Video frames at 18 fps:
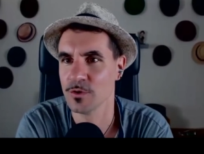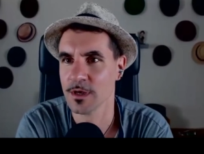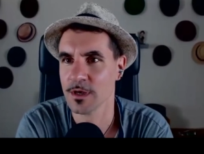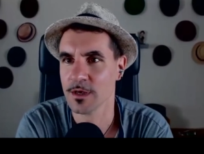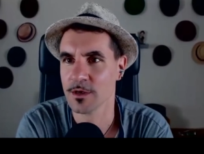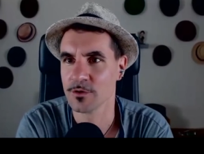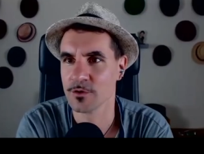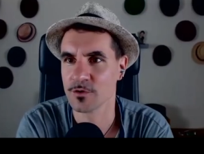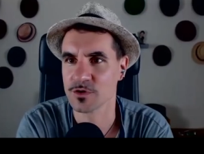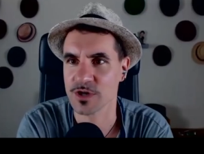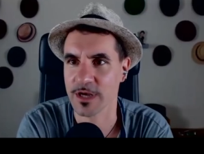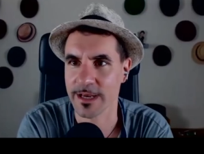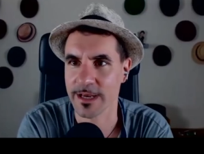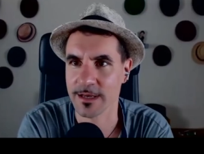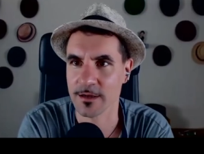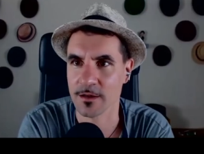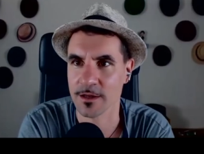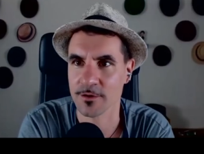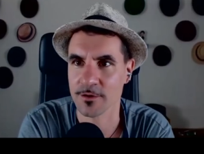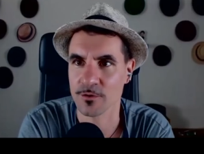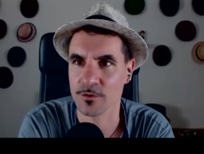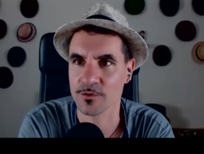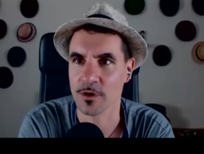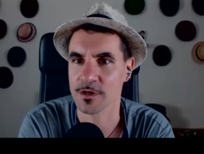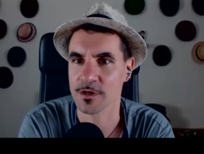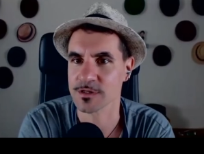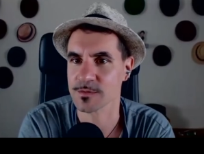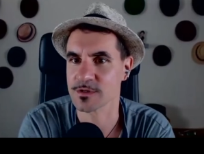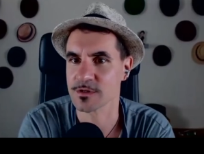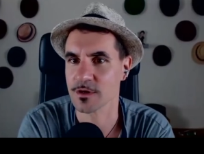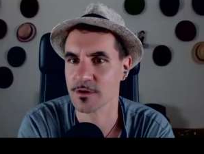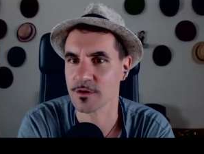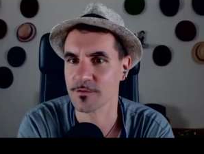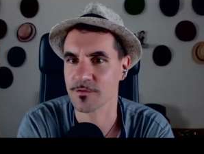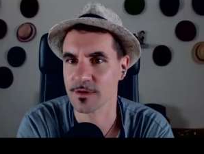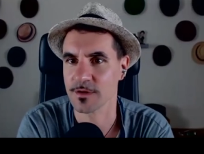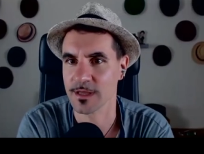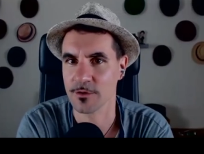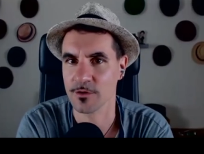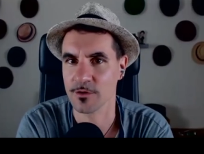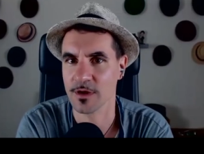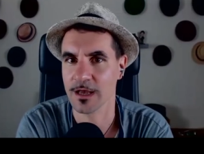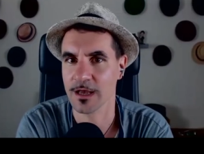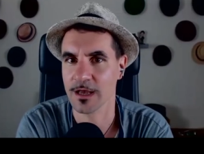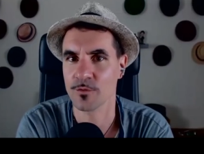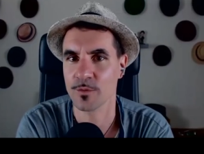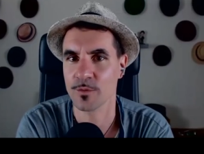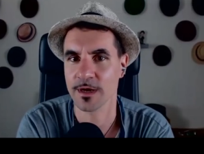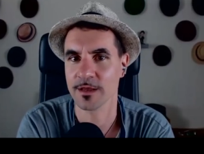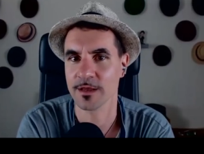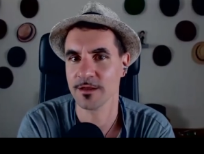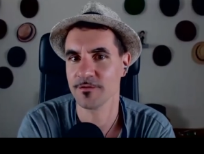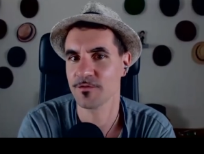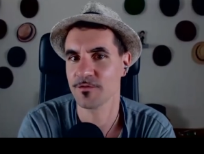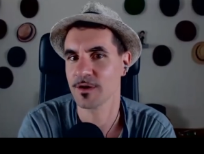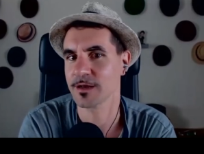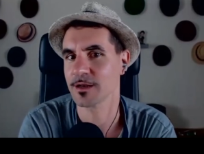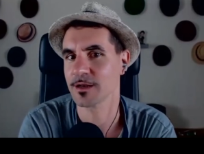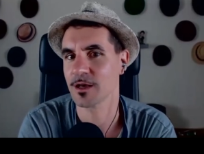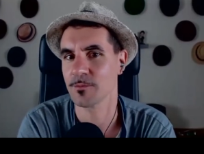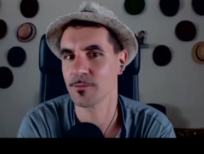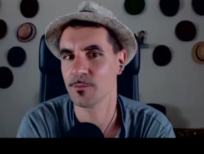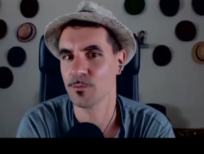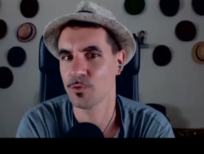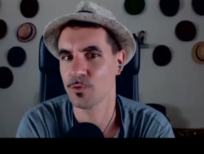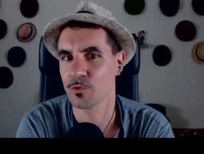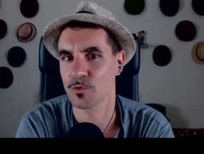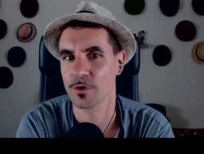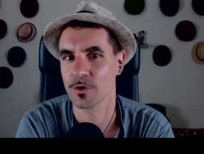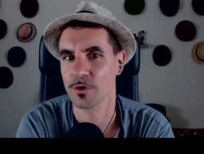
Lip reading: your channel, and all the awesome stuff that you have, where can they find out more?